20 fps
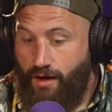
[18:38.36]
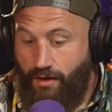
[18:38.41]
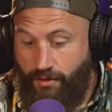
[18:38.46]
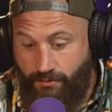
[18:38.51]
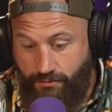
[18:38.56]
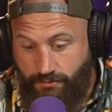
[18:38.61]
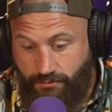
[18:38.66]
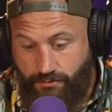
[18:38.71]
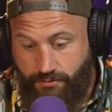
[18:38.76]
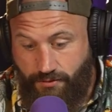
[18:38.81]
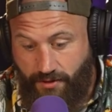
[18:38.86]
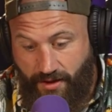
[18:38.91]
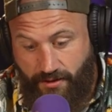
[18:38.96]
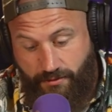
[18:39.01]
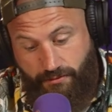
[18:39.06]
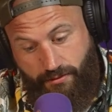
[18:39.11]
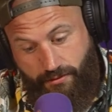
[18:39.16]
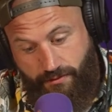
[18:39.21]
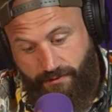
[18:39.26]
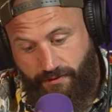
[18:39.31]
Oh, okay,
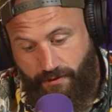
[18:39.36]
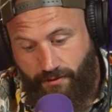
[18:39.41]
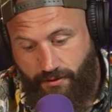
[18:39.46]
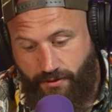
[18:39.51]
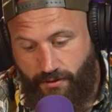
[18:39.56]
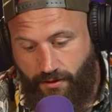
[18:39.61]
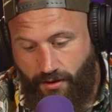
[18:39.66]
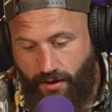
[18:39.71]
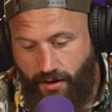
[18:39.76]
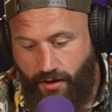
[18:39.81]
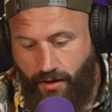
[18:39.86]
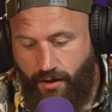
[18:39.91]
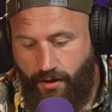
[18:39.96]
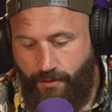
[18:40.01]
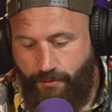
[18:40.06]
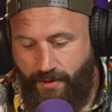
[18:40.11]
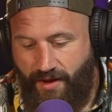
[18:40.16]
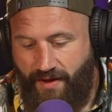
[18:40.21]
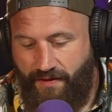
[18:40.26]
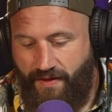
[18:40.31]
fine.
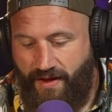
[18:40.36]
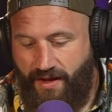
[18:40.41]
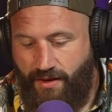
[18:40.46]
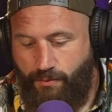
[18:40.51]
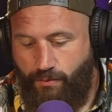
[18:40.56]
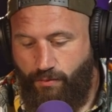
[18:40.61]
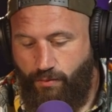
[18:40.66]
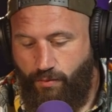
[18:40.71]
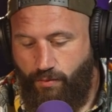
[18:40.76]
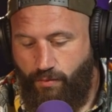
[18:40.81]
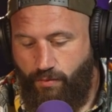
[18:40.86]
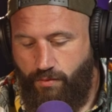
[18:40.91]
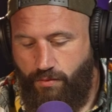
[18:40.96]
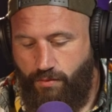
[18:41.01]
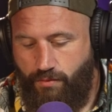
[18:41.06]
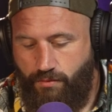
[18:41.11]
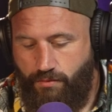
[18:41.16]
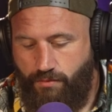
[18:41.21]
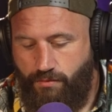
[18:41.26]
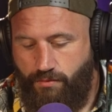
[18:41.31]
Um, and then
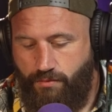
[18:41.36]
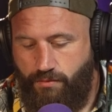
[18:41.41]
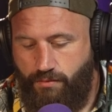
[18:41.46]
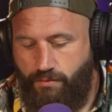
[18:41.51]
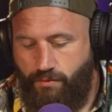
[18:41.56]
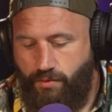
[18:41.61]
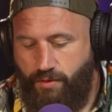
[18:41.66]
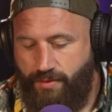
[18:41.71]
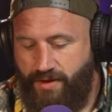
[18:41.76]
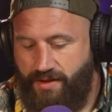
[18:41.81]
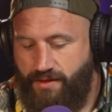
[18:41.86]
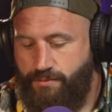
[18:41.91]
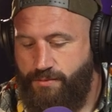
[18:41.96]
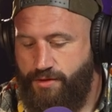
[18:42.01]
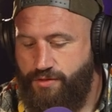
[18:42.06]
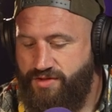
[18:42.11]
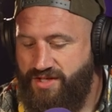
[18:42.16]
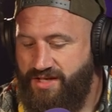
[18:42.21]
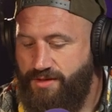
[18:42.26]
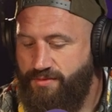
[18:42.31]
what about the
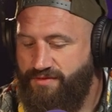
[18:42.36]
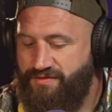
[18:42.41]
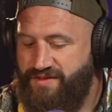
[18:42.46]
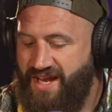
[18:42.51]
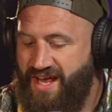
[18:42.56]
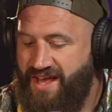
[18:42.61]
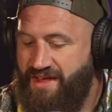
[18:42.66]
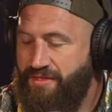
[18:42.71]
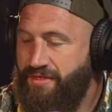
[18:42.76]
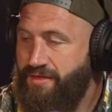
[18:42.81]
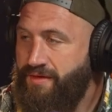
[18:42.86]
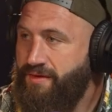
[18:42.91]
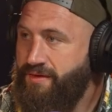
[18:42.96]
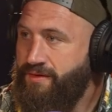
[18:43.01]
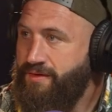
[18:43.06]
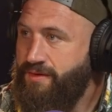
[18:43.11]
Museum of Death?